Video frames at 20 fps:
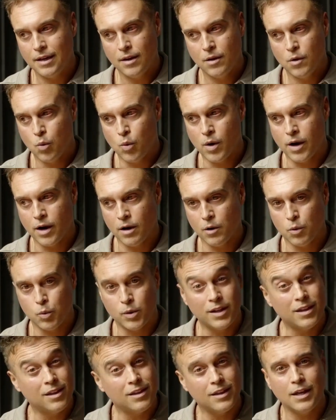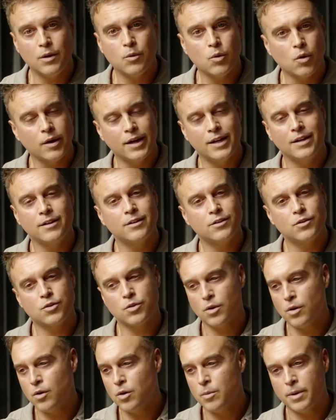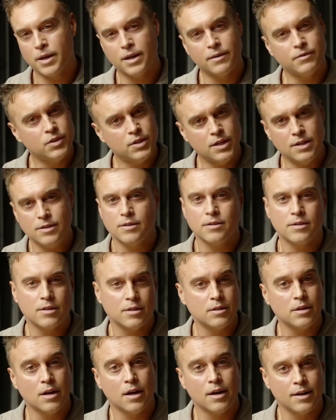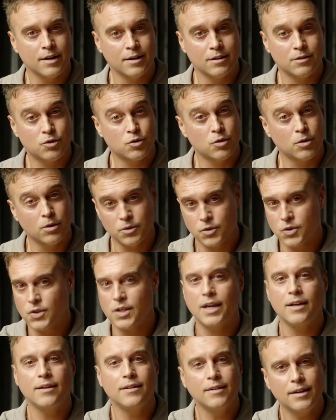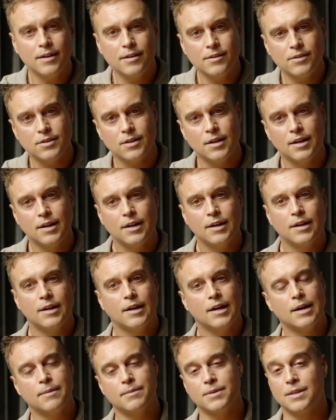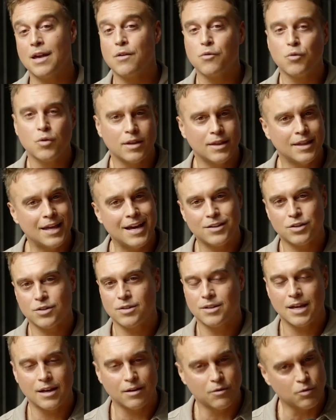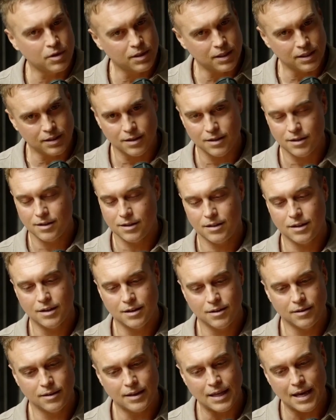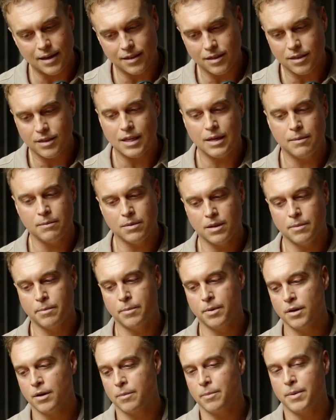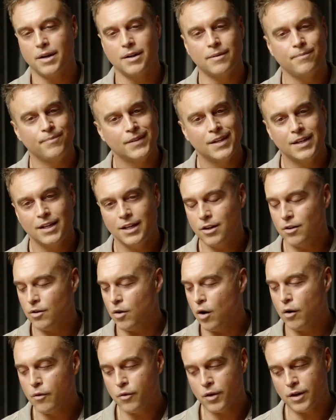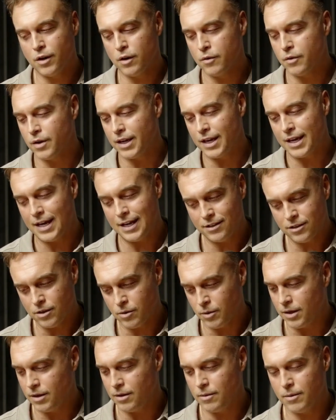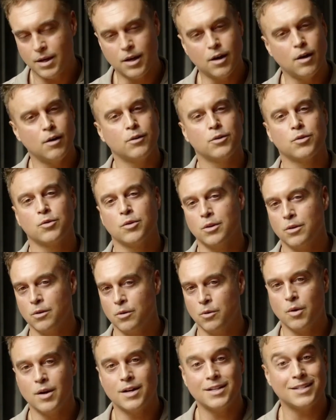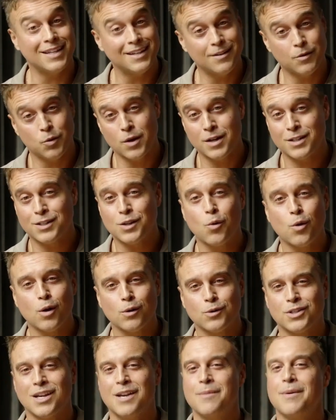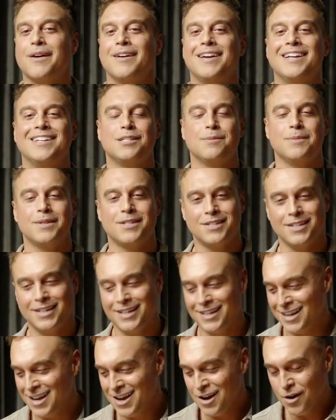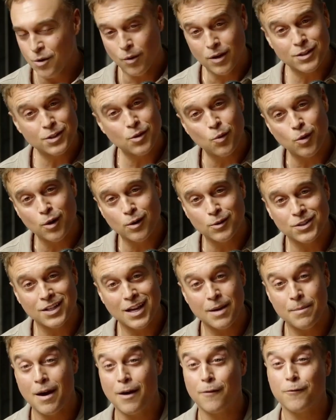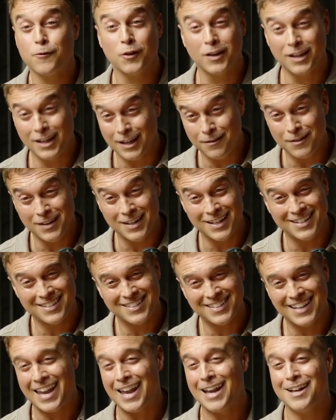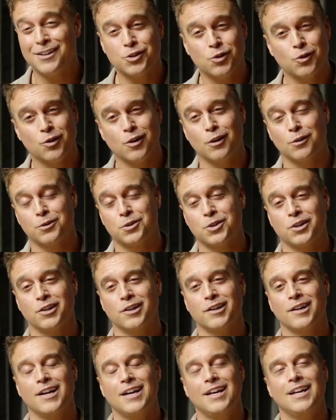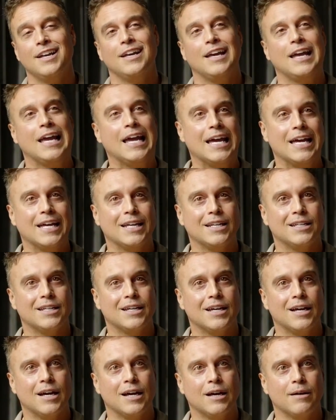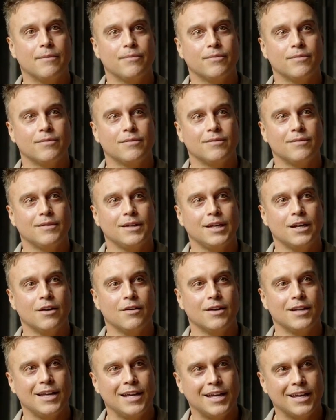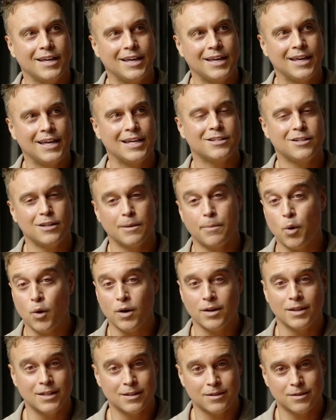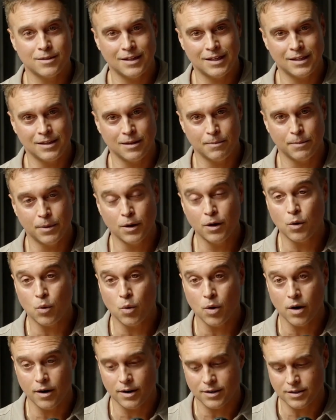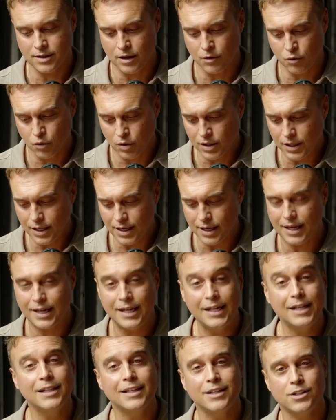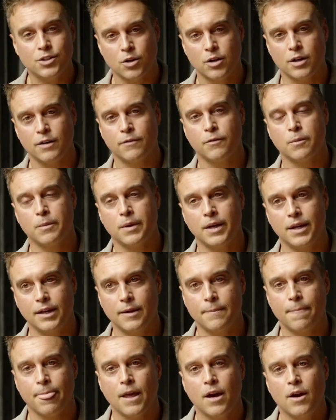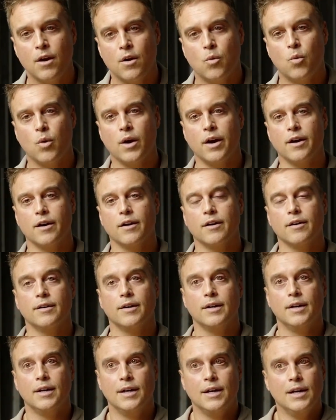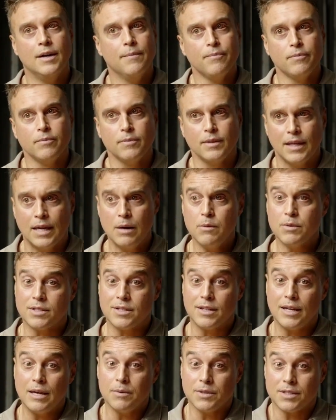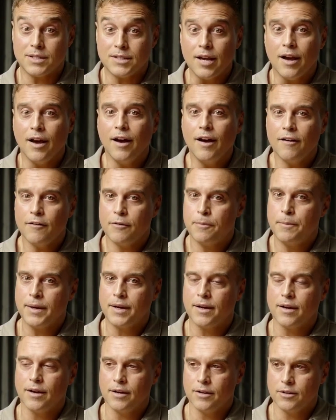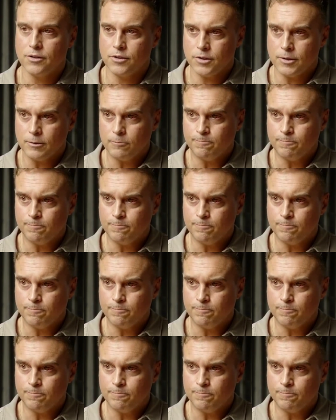where we think we're in control, but if Jesus is not in control, Satan is. And that's like really that theme of the book. But over and over again, so we go through what does the world say about intimacy? What does the world say about forgiveness, cancel culture? And it gets to the point in the book where it's like really a healing journey for me, where it was tough because